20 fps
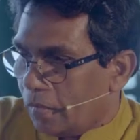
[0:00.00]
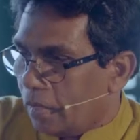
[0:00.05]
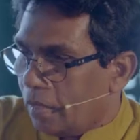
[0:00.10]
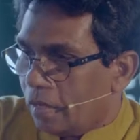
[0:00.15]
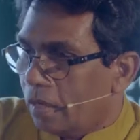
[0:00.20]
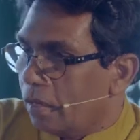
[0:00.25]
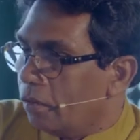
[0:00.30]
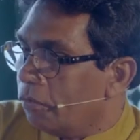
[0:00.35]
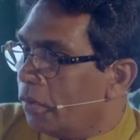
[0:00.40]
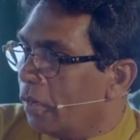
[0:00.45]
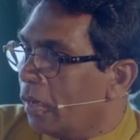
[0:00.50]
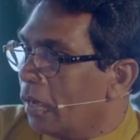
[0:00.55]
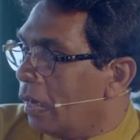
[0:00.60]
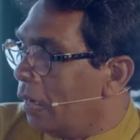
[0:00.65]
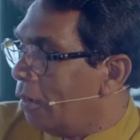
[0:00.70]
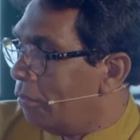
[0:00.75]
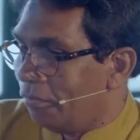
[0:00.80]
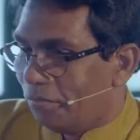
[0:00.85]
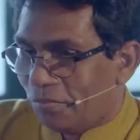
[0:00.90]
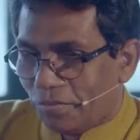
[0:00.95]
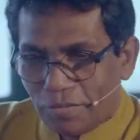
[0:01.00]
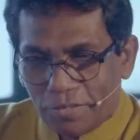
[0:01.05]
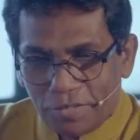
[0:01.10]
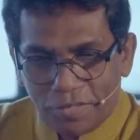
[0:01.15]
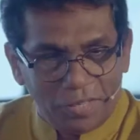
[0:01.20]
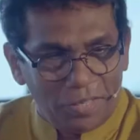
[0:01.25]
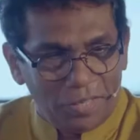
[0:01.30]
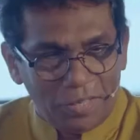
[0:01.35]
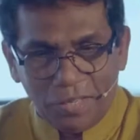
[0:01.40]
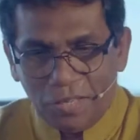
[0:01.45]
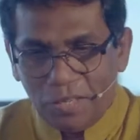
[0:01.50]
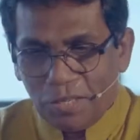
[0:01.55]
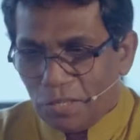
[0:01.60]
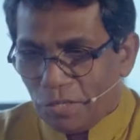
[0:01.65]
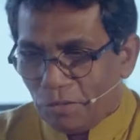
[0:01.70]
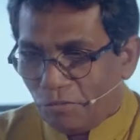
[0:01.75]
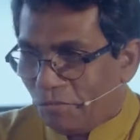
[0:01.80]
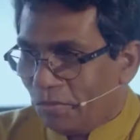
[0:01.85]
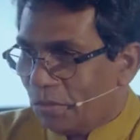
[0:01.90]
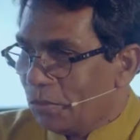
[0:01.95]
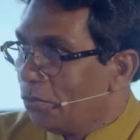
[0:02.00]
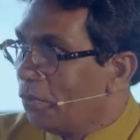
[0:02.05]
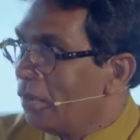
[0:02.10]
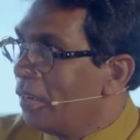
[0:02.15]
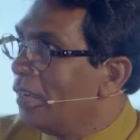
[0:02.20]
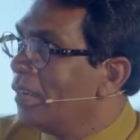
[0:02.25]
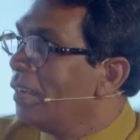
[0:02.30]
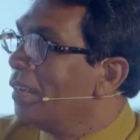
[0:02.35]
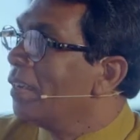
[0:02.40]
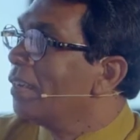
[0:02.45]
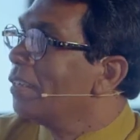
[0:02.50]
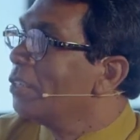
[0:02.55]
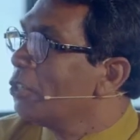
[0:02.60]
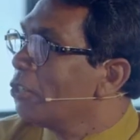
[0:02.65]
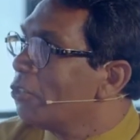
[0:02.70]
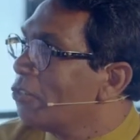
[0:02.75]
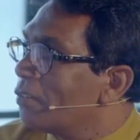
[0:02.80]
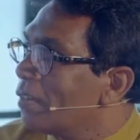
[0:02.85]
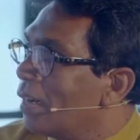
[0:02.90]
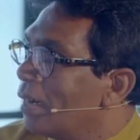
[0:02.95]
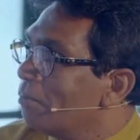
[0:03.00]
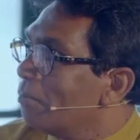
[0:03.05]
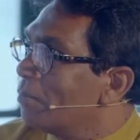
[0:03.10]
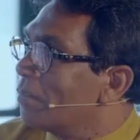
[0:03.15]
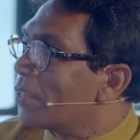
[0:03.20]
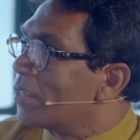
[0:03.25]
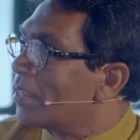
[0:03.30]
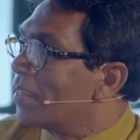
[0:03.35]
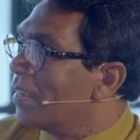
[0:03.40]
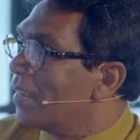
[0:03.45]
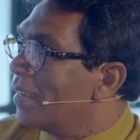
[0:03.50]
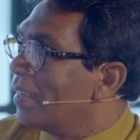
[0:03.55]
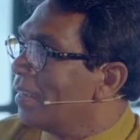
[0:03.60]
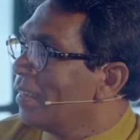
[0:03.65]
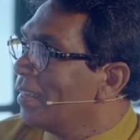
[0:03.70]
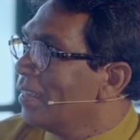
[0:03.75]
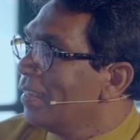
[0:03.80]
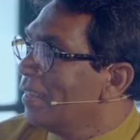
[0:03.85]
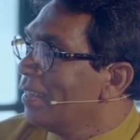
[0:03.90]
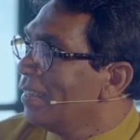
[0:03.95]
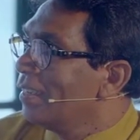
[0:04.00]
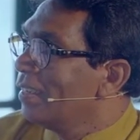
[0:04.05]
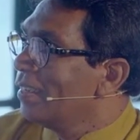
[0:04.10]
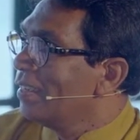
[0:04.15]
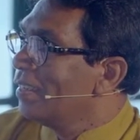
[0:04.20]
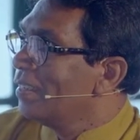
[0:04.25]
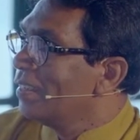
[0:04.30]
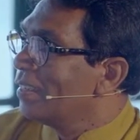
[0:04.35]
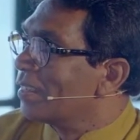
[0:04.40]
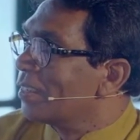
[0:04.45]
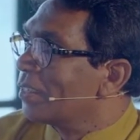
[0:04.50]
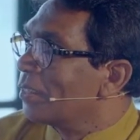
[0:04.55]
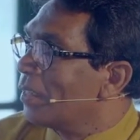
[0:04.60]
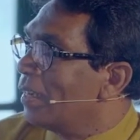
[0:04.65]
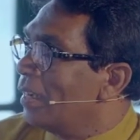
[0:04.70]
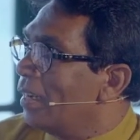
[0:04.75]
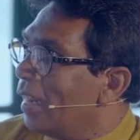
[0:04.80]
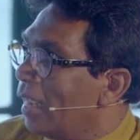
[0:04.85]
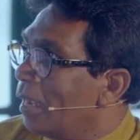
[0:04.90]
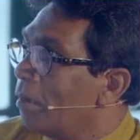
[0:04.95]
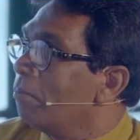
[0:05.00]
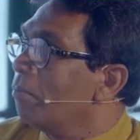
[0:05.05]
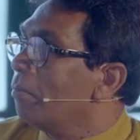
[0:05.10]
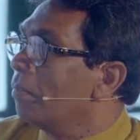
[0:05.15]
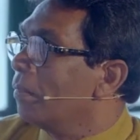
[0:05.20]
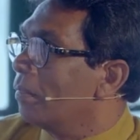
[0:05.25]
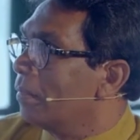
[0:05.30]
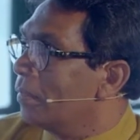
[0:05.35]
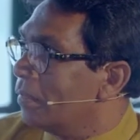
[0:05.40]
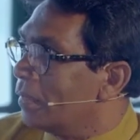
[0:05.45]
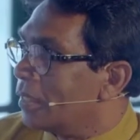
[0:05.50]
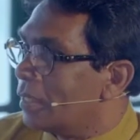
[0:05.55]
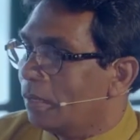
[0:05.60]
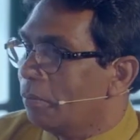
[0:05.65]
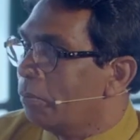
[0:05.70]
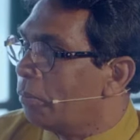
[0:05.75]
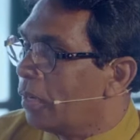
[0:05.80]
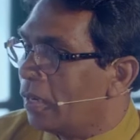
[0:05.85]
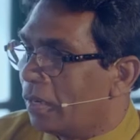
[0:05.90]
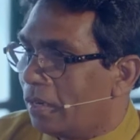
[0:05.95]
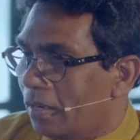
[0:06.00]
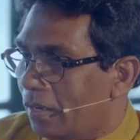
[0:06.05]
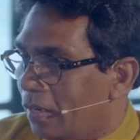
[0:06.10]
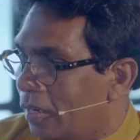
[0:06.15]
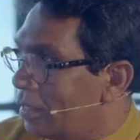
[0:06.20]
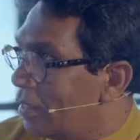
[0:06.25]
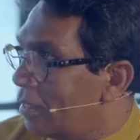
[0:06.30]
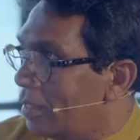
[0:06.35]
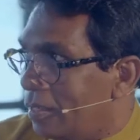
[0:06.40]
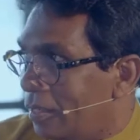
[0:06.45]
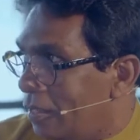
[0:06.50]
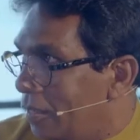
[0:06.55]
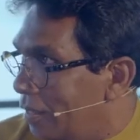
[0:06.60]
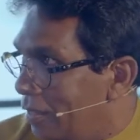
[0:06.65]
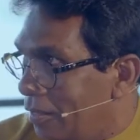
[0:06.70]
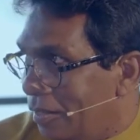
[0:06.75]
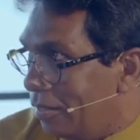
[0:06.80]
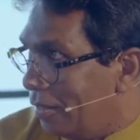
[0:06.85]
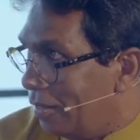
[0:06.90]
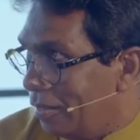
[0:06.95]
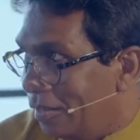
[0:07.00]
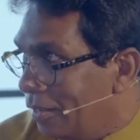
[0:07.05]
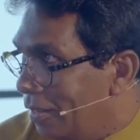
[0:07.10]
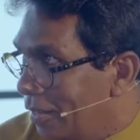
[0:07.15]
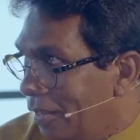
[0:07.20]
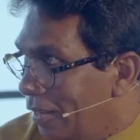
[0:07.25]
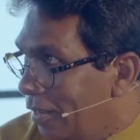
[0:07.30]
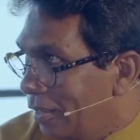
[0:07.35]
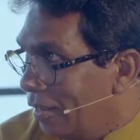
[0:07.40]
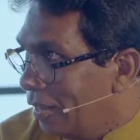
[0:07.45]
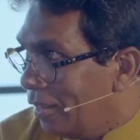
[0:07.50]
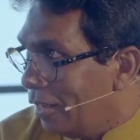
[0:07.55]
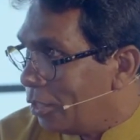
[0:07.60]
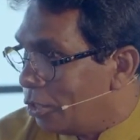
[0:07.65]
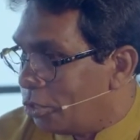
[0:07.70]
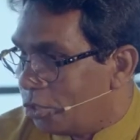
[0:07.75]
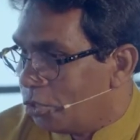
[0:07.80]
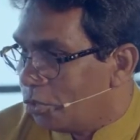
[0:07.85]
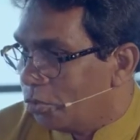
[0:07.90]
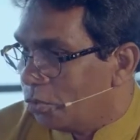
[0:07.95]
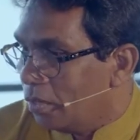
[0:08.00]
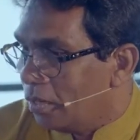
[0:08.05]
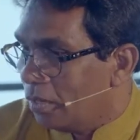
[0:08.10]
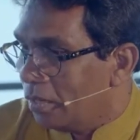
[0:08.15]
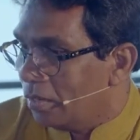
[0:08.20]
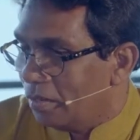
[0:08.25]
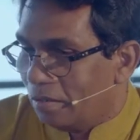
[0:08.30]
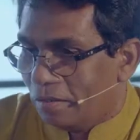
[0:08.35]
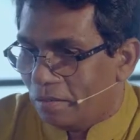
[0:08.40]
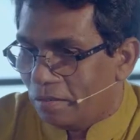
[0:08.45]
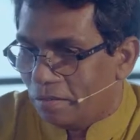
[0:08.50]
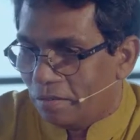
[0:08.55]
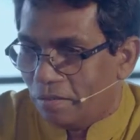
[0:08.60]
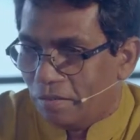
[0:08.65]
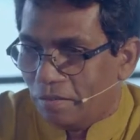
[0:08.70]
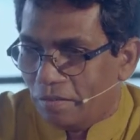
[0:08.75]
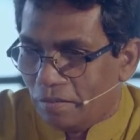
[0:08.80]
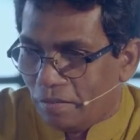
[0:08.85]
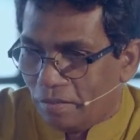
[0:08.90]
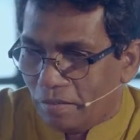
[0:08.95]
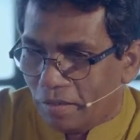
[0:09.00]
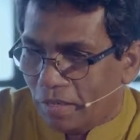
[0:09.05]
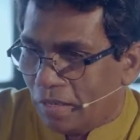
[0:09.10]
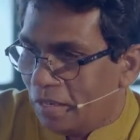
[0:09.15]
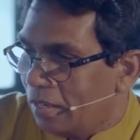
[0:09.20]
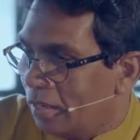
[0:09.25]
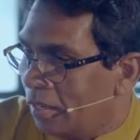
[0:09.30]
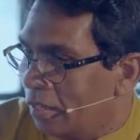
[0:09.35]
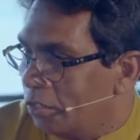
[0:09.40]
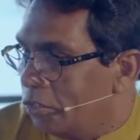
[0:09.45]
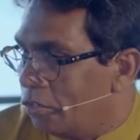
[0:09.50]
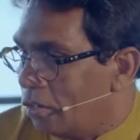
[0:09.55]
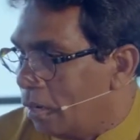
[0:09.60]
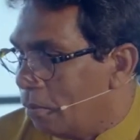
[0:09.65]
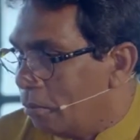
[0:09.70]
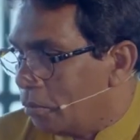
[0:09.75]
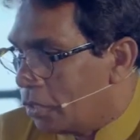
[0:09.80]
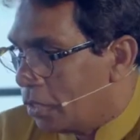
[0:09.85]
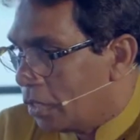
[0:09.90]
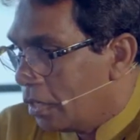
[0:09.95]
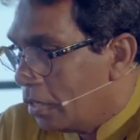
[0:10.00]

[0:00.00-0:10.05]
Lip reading: Here we have a few Indian drums. So the name simply connects it to the Indian drums.